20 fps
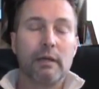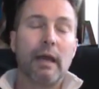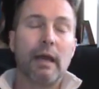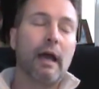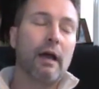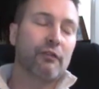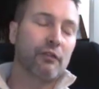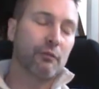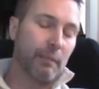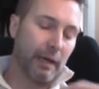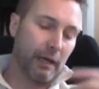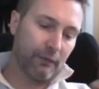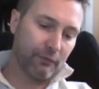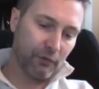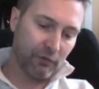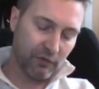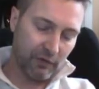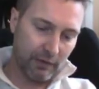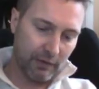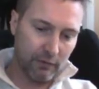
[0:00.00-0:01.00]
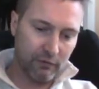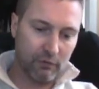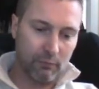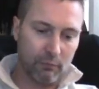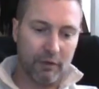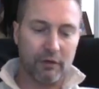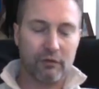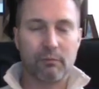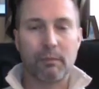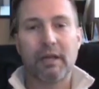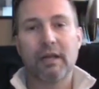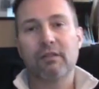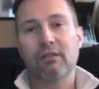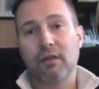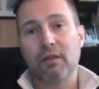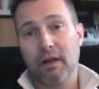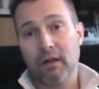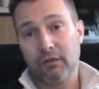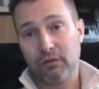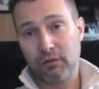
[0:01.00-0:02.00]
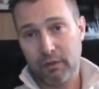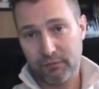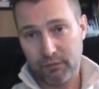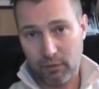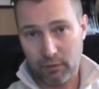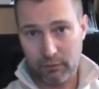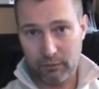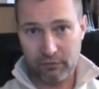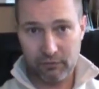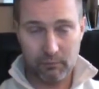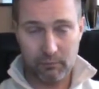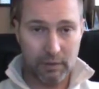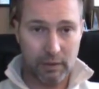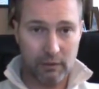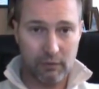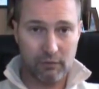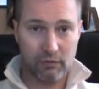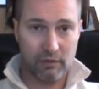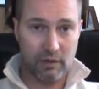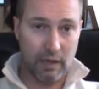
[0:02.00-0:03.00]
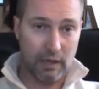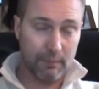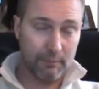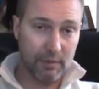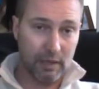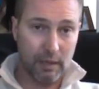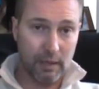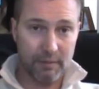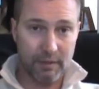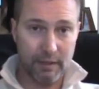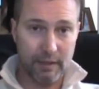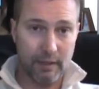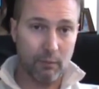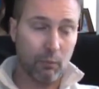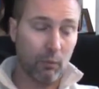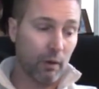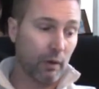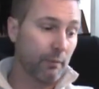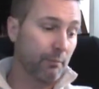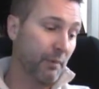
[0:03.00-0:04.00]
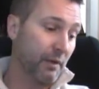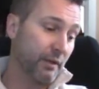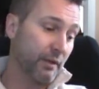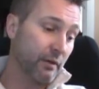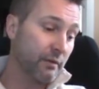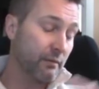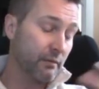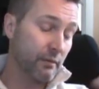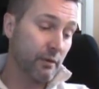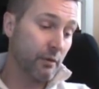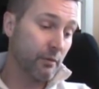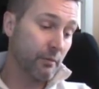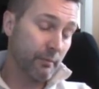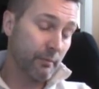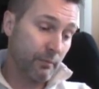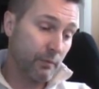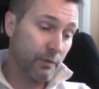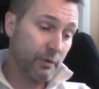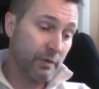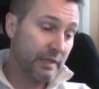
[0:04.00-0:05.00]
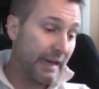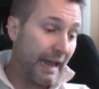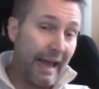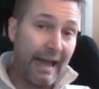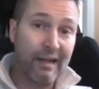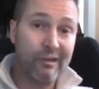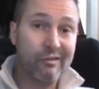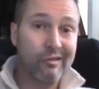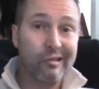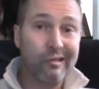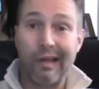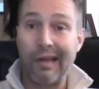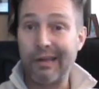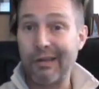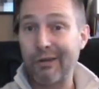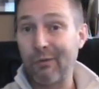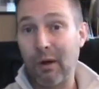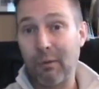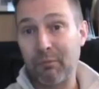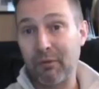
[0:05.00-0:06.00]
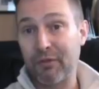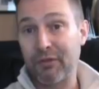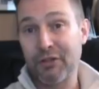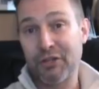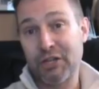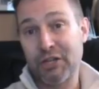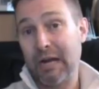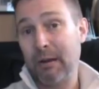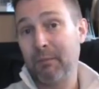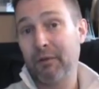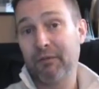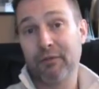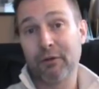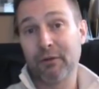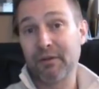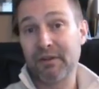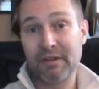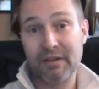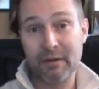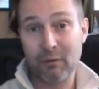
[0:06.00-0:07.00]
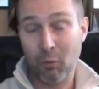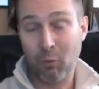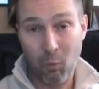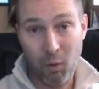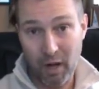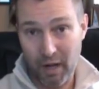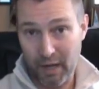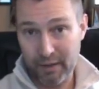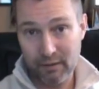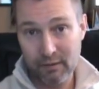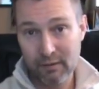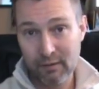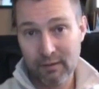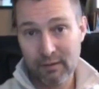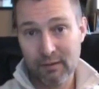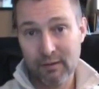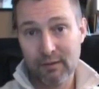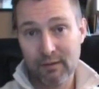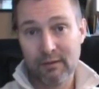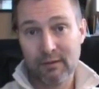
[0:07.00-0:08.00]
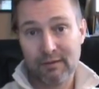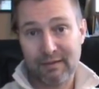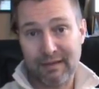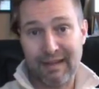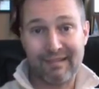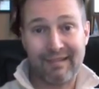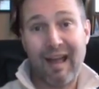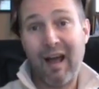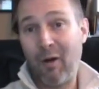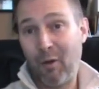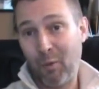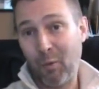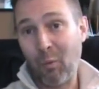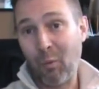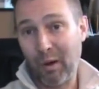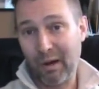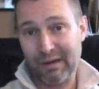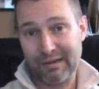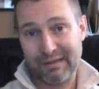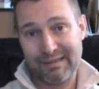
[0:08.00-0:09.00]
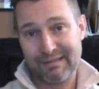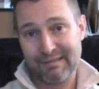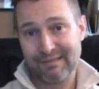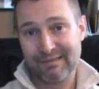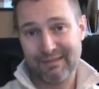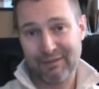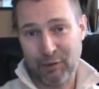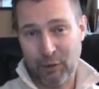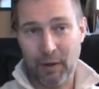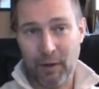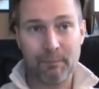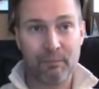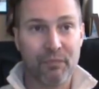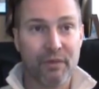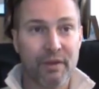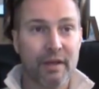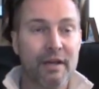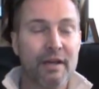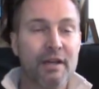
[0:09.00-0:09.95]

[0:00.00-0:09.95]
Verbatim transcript: Yes, you might have to send out some resumes. Yes, you have to go to some meetings and hobnob and network, but your dad should line you up with a job if you're in Tier 1. That's how it works, okay?